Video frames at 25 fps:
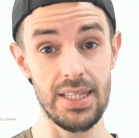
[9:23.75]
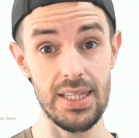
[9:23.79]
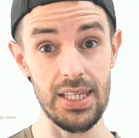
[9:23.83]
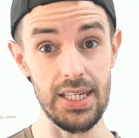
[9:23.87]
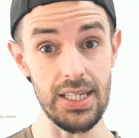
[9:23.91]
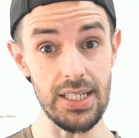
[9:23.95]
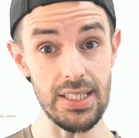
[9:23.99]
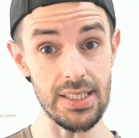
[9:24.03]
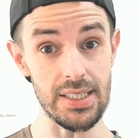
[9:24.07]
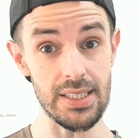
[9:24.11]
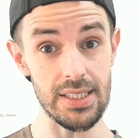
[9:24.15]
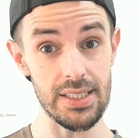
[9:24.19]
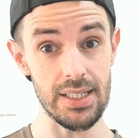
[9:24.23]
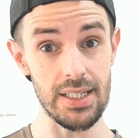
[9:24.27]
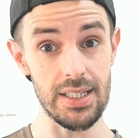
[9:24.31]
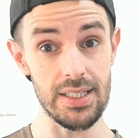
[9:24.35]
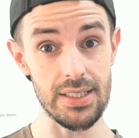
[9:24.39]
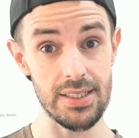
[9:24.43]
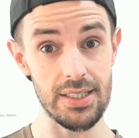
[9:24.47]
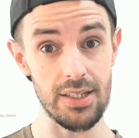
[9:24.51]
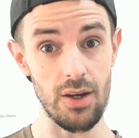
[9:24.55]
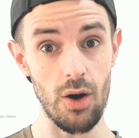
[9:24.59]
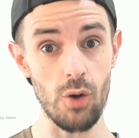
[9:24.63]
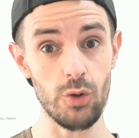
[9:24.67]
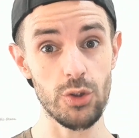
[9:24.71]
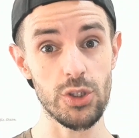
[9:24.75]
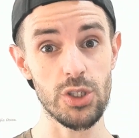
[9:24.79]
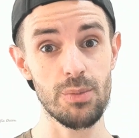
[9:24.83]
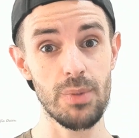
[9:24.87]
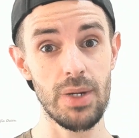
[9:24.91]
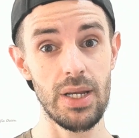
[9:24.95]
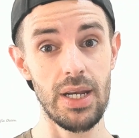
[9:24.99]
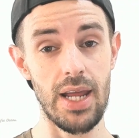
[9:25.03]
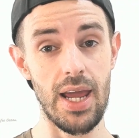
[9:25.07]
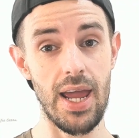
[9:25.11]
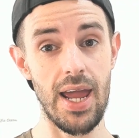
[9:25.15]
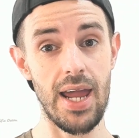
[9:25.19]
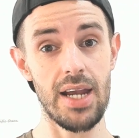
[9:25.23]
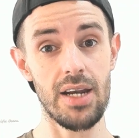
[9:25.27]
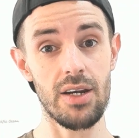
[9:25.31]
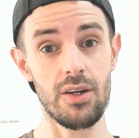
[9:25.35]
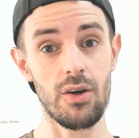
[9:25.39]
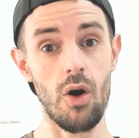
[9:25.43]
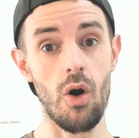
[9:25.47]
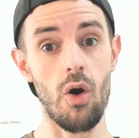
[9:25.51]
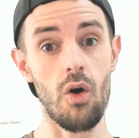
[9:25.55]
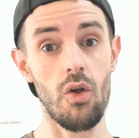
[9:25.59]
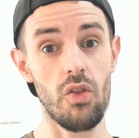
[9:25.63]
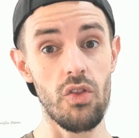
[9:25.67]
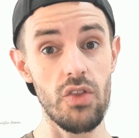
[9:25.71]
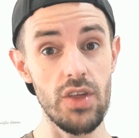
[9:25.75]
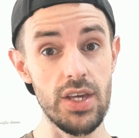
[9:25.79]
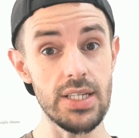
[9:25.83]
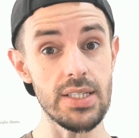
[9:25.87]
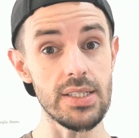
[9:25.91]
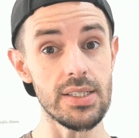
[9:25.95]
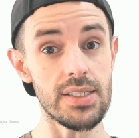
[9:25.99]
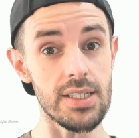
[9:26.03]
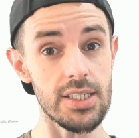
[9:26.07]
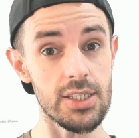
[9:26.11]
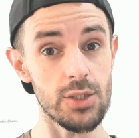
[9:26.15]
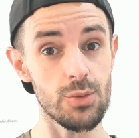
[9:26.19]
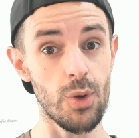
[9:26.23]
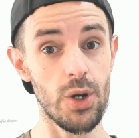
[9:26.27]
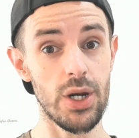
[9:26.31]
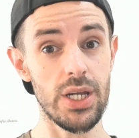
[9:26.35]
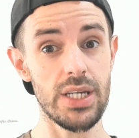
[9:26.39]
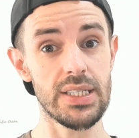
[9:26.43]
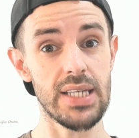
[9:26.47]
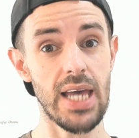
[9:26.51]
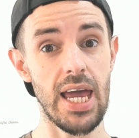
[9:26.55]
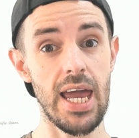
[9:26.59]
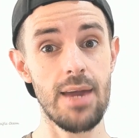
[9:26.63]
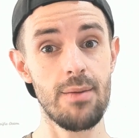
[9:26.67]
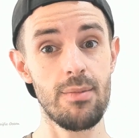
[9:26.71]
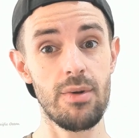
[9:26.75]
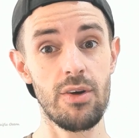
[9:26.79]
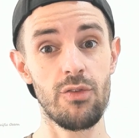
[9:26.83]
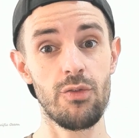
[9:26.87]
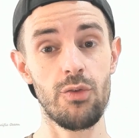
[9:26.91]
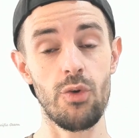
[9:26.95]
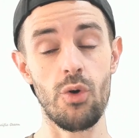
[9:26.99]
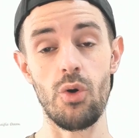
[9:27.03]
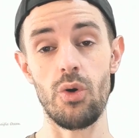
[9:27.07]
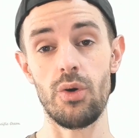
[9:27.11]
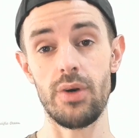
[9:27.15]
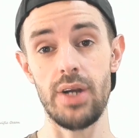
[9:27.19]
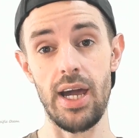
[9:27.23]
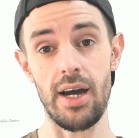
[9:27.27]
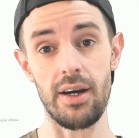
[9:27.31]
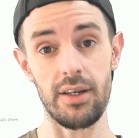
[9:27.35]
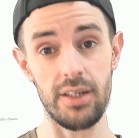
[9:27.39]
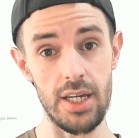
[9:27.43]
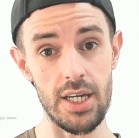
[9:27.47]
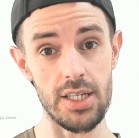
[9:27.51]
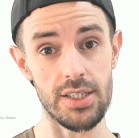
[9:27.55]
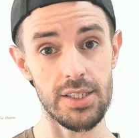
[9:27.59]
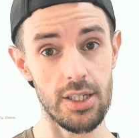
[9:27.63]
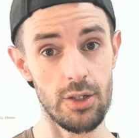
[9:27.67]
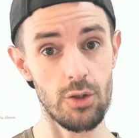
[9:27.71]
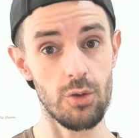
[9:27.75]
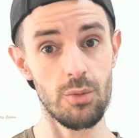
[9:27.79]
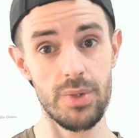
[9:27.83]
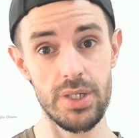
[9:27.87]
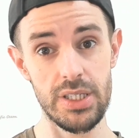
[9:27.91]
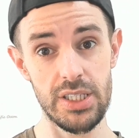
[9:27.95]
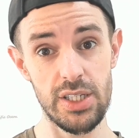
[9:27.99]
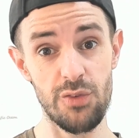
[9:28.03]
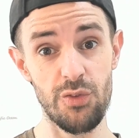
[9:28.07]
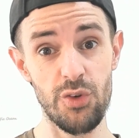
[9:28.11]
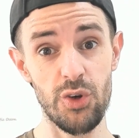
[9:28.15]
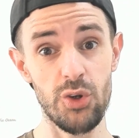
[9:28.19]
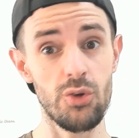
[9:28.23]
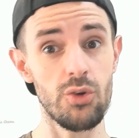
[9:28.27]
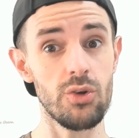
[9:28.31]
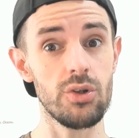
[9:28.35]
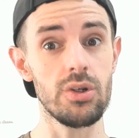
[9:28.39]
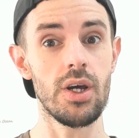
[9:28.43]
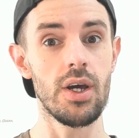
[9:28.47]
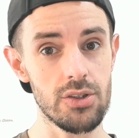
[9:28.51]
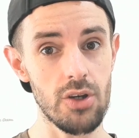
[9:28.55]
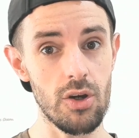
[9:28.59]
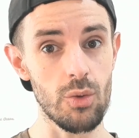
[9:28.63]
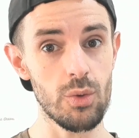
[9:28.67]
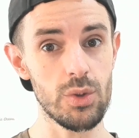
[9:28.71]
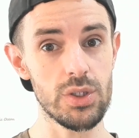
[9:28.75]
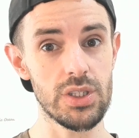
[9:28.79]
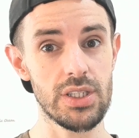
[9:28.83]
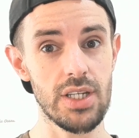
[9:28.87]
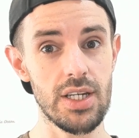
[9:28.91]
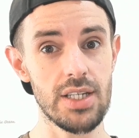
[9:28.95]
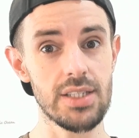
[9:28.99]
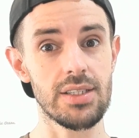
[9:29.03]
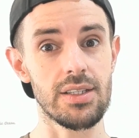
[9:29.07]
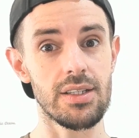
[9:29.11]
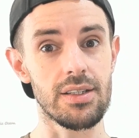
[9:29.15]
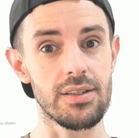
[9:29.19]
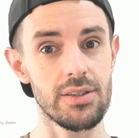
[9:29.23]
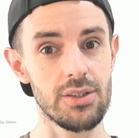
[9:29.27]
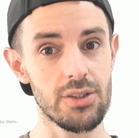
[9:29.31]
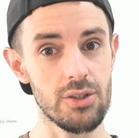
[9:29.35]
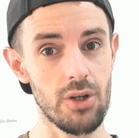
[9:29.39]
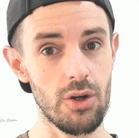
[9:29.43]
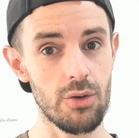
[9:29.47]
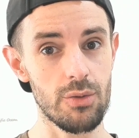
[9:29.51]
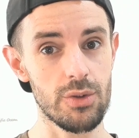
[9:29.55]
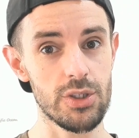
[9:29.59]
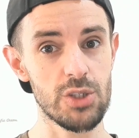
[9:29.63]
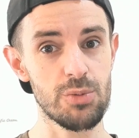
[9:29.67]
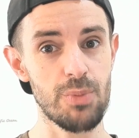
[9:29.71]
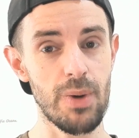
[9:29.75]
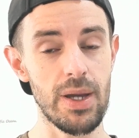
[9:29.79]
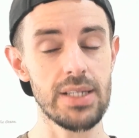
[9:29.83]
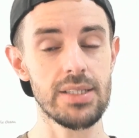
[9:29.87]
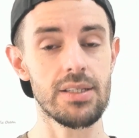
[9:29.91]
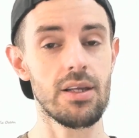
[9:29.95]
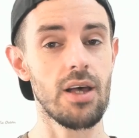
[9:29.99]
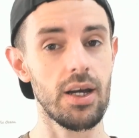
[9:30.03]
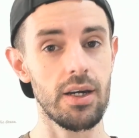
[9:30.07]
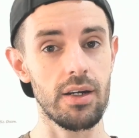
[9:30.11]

This is the ultimate end goal. This is what he's aiming for. Now, yes, it'll be difficult. So was Tesla. So was Space.